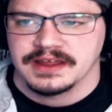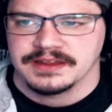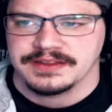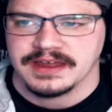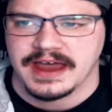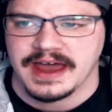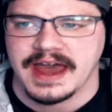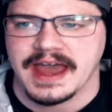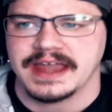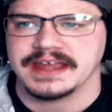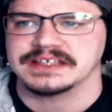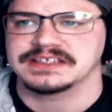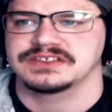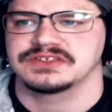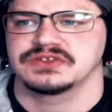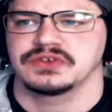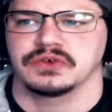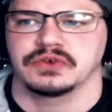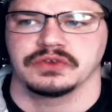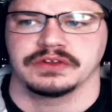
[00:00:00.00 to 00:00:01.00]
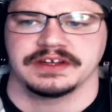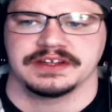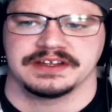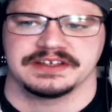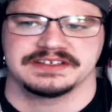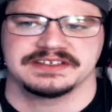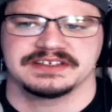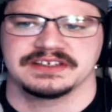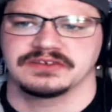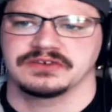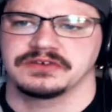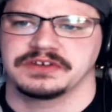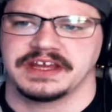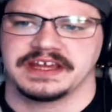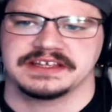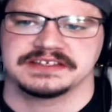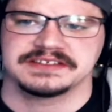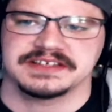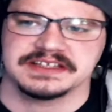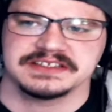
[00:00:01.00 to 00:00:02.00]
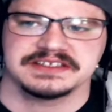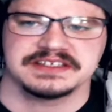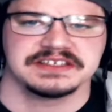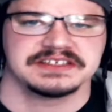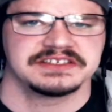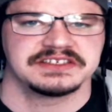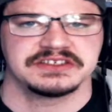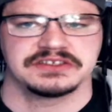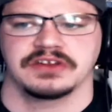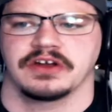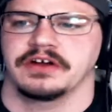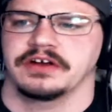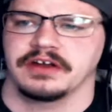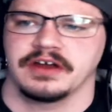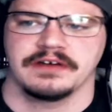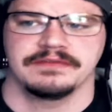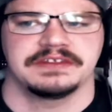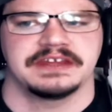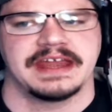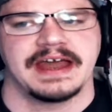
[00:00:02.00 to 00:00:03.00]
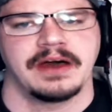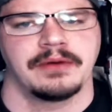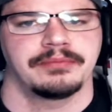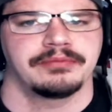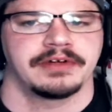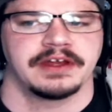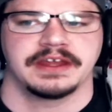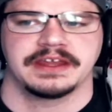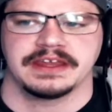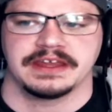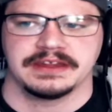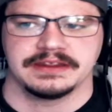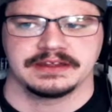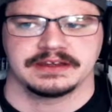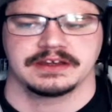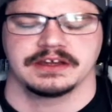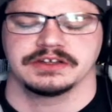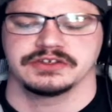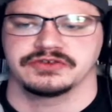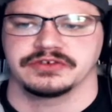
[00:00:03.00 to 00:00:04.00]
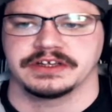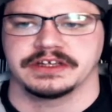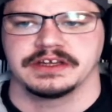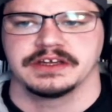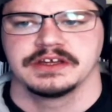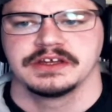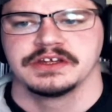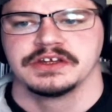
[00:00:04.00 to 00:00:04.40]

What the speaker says: the highest toll in a single day since the start of the outbreak in the country.